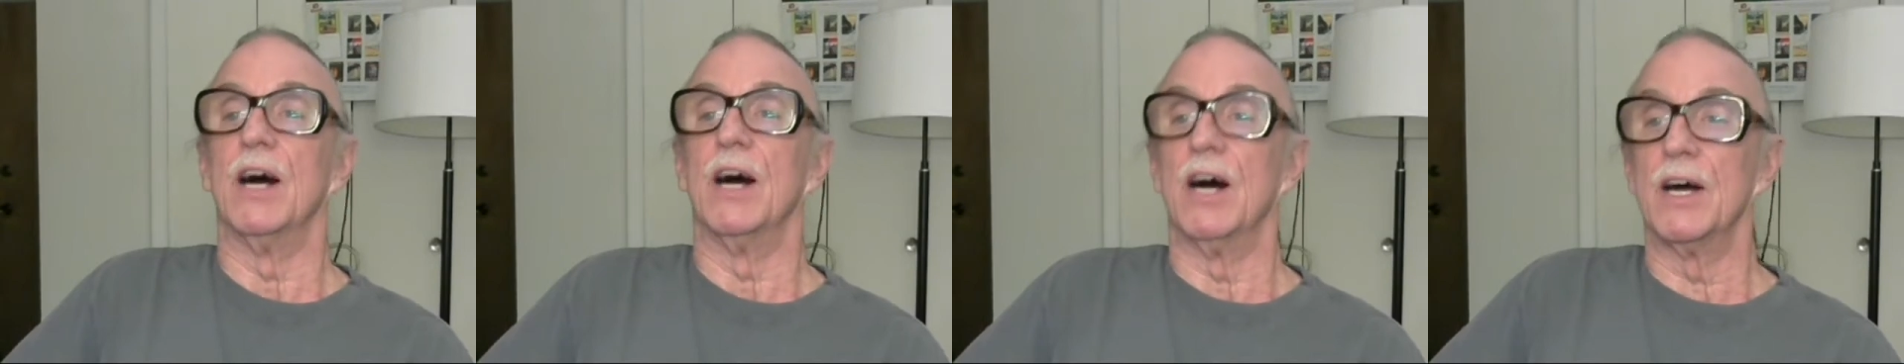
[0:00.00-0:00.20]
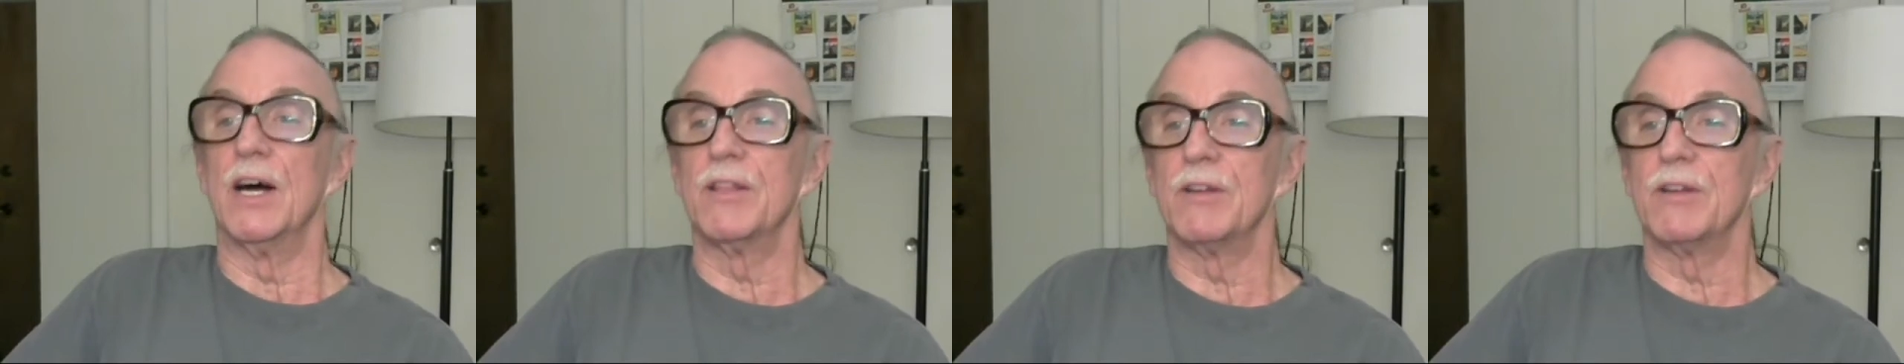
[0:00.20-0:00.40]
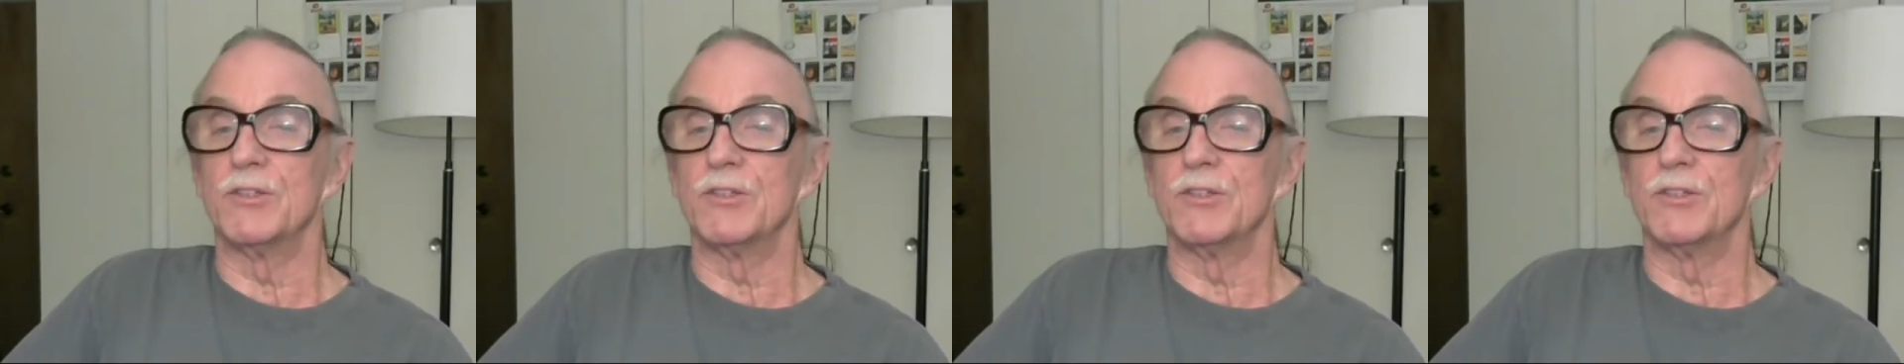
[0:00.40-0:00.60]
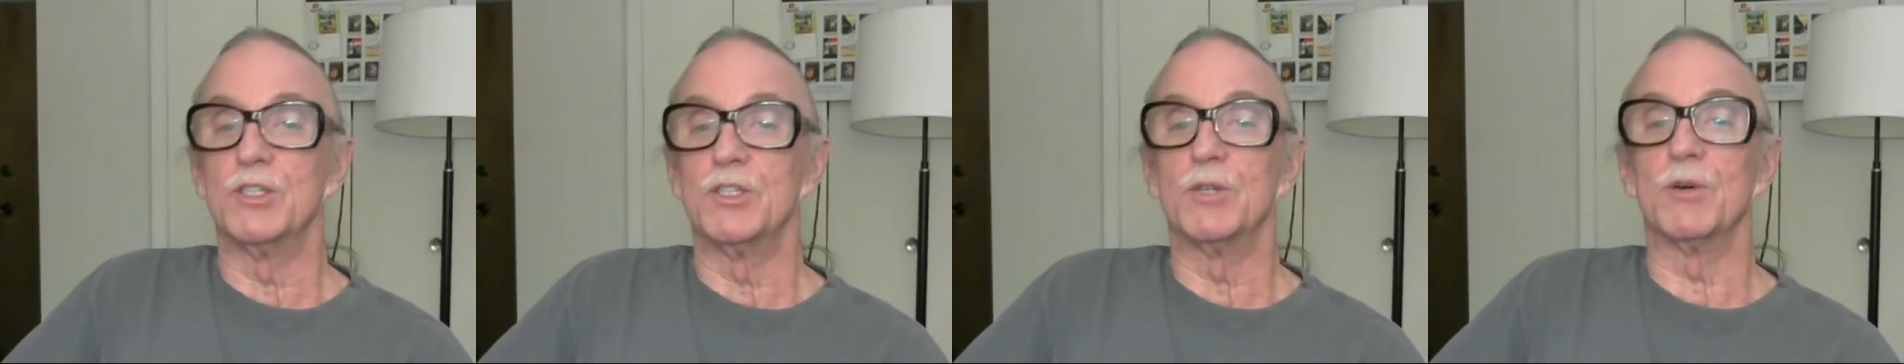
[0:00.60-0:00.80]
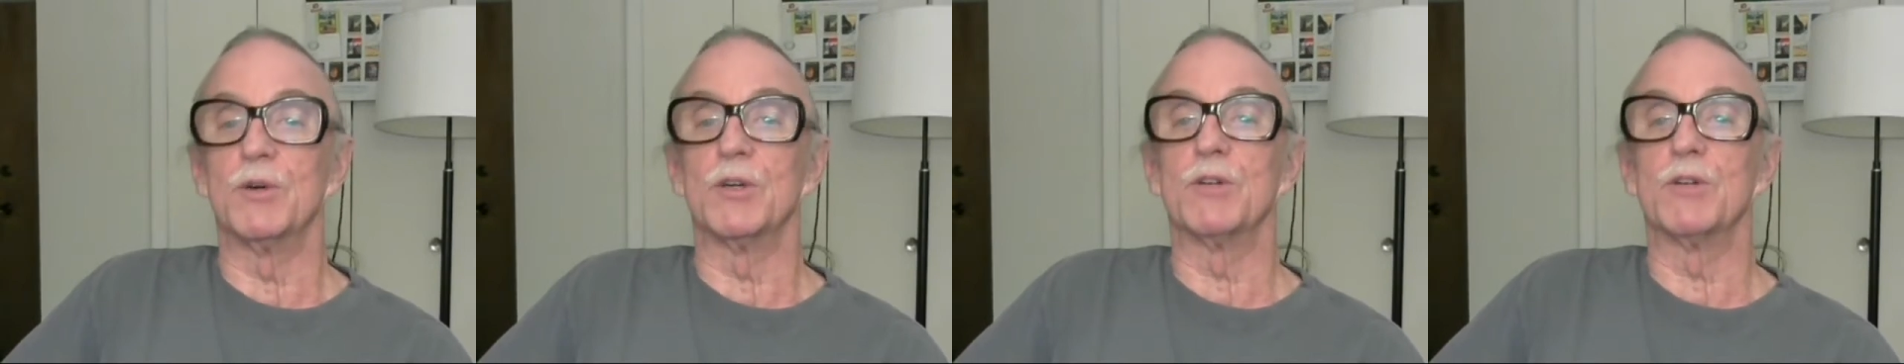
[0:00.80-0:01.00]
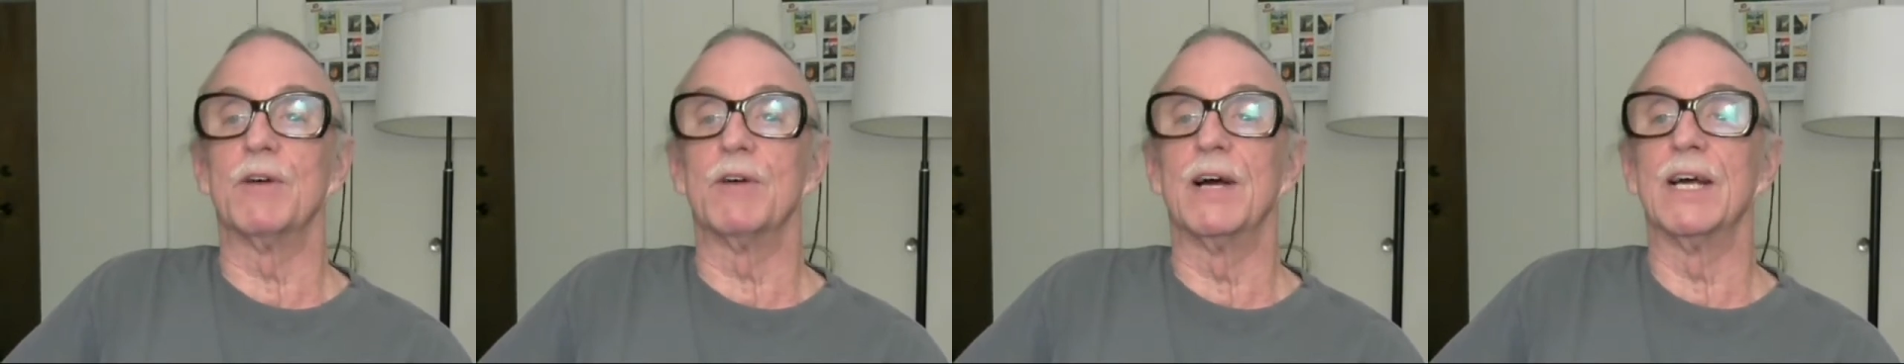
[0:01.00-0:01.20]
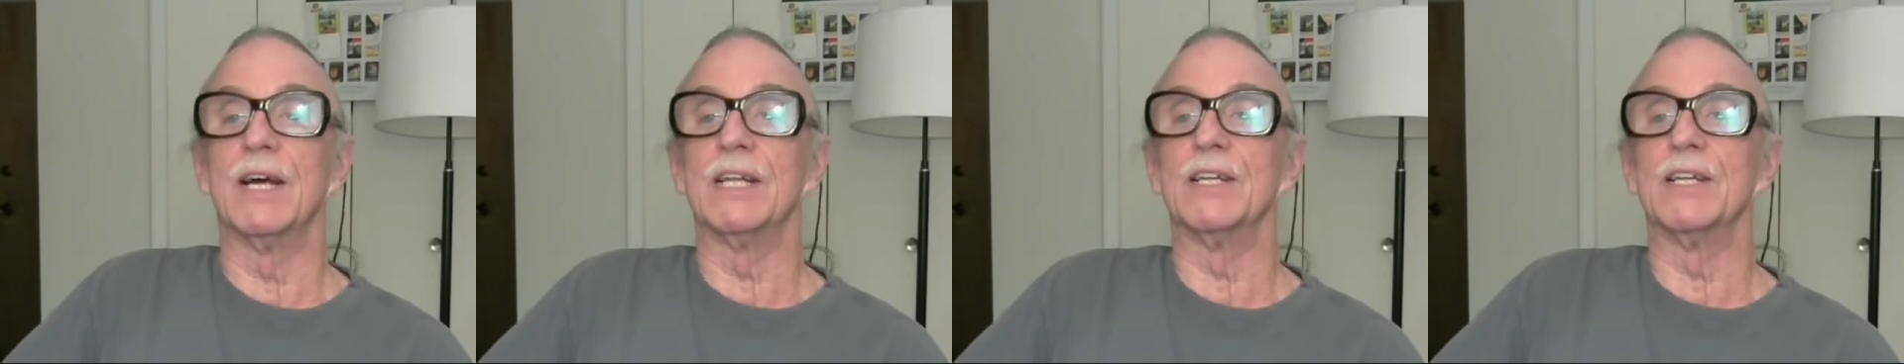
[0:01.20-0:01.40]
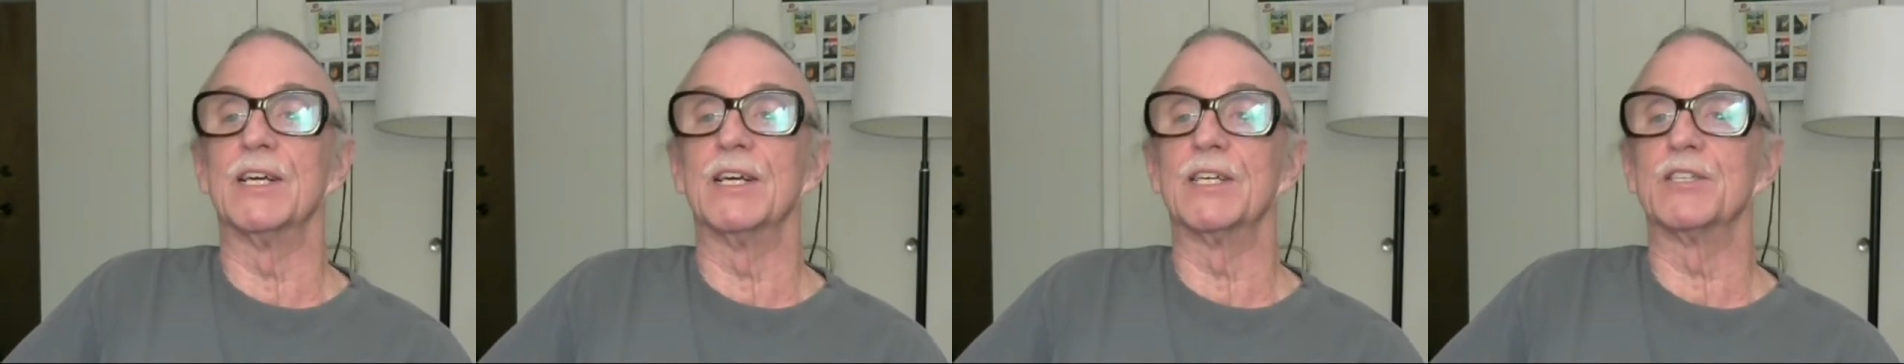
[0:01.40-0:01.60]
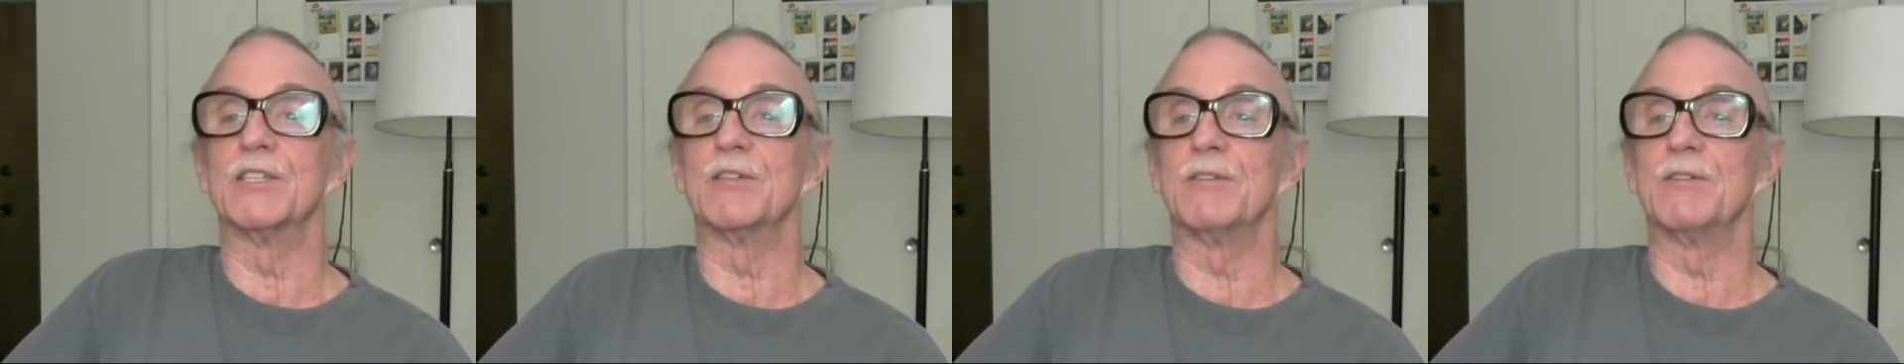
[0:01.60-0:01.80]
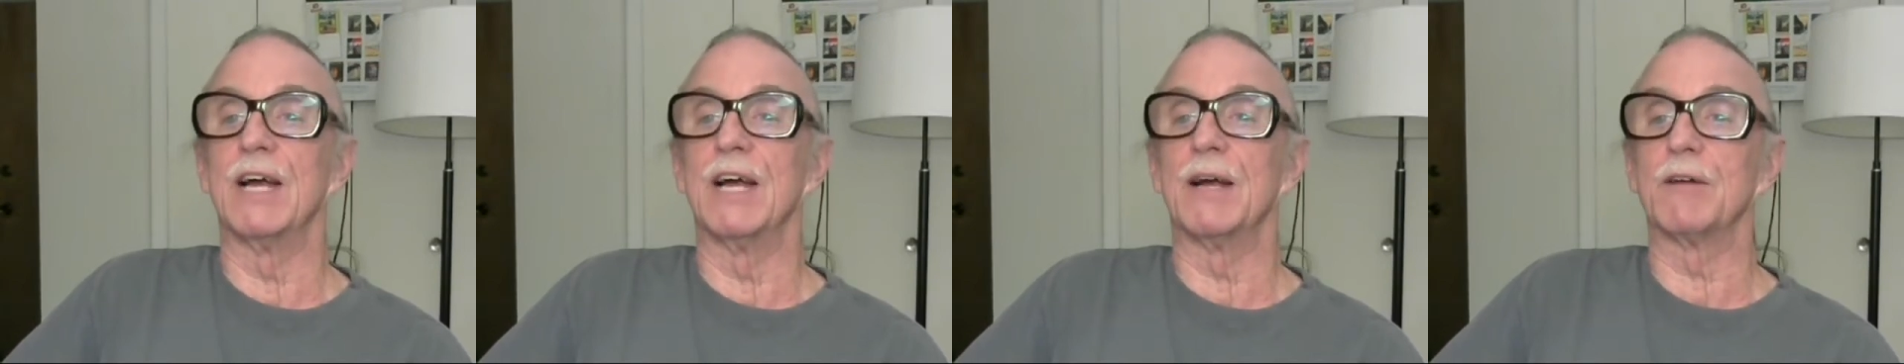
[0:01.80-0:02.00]
others, you are trying to
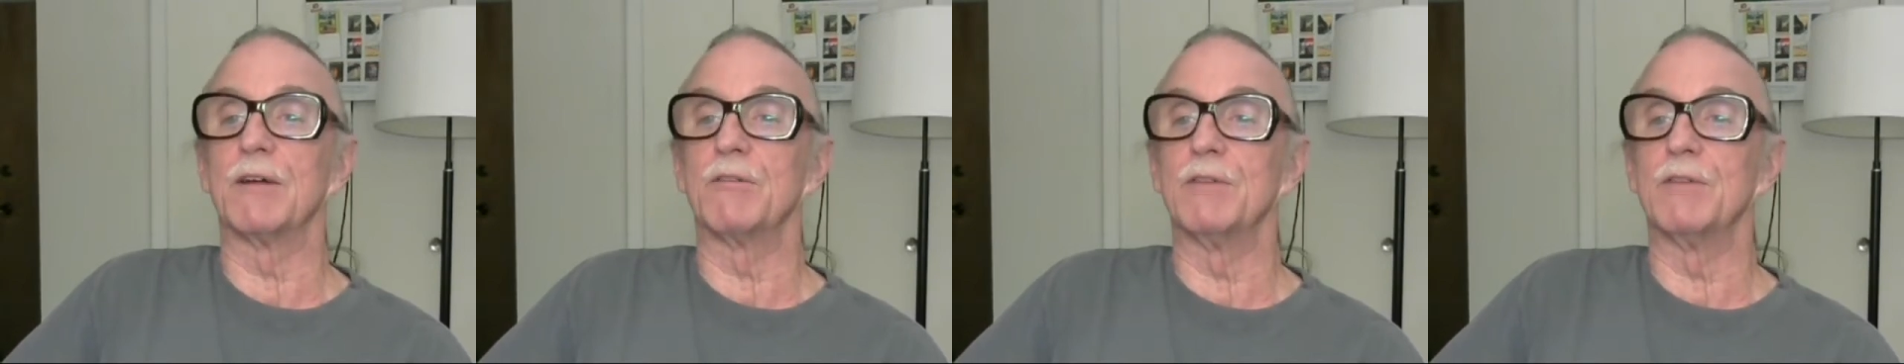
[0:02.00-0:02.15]
extract